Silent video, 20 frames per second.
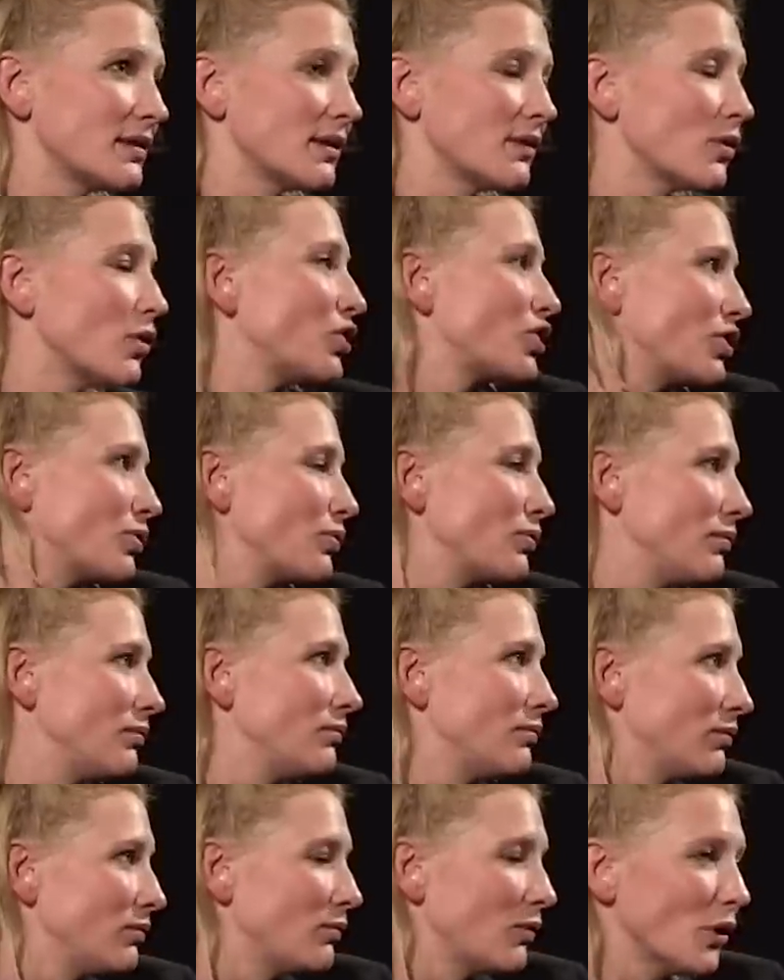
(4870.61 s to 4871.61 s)
Of course you
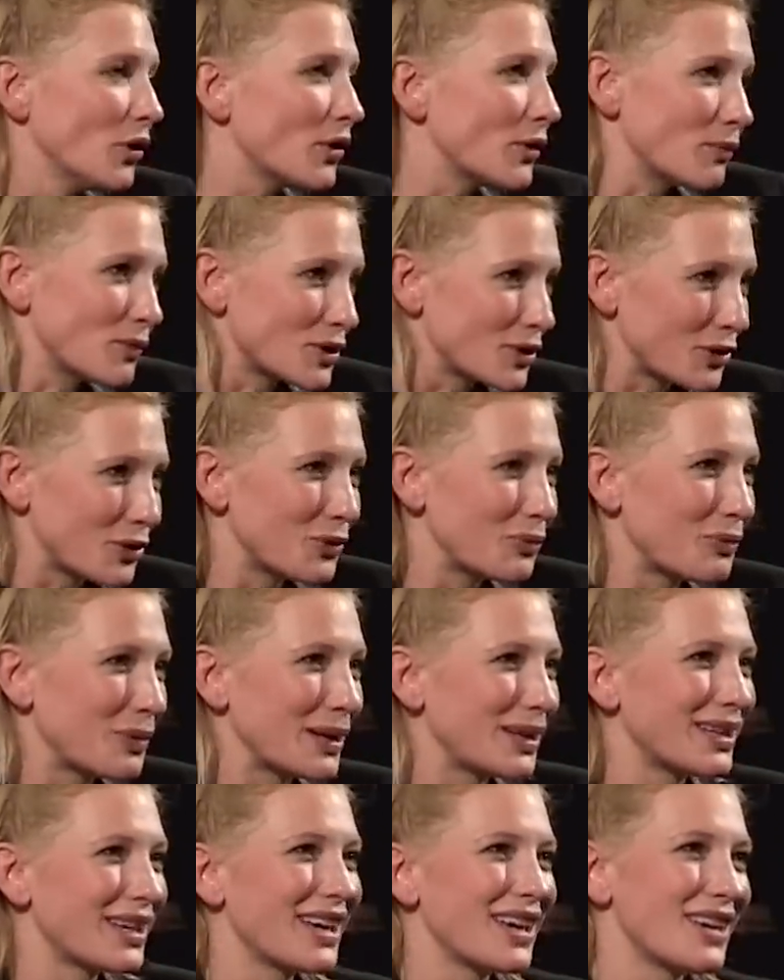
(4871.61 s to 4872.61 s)
want them to,
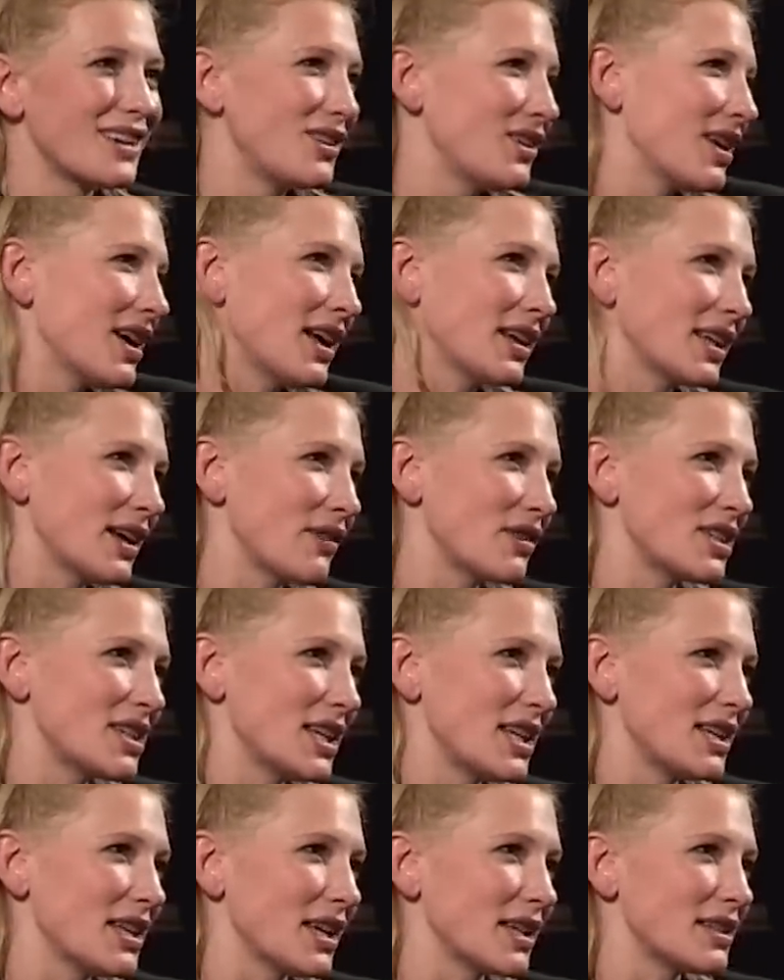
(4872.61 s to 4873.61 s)
but you can't
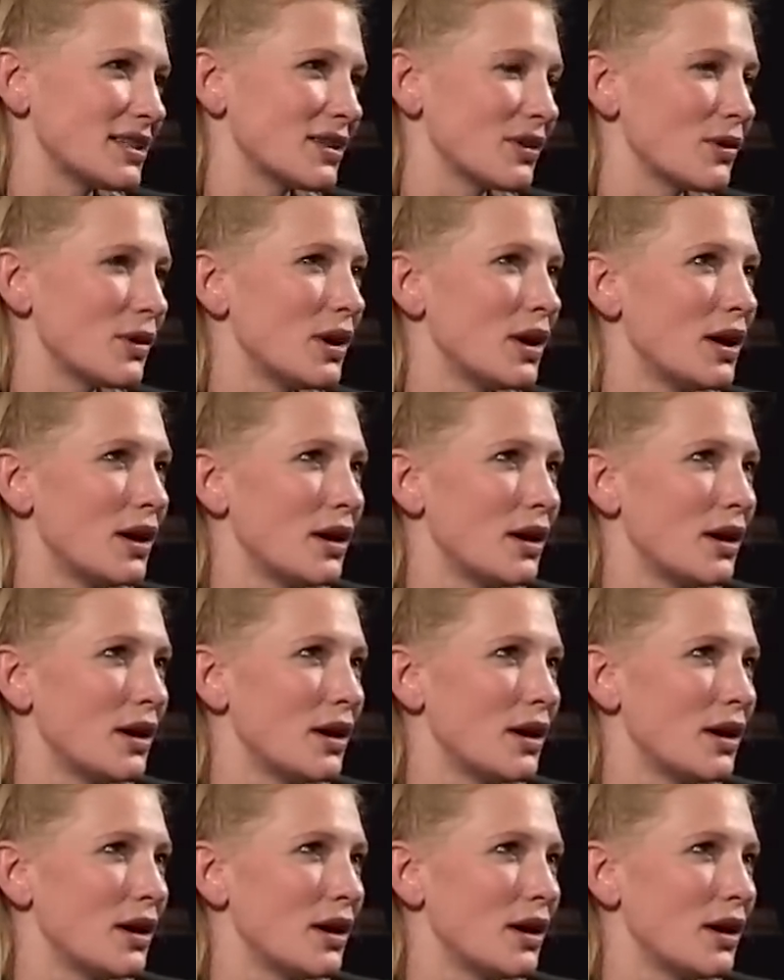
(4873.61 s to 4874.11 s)
guarantee that. So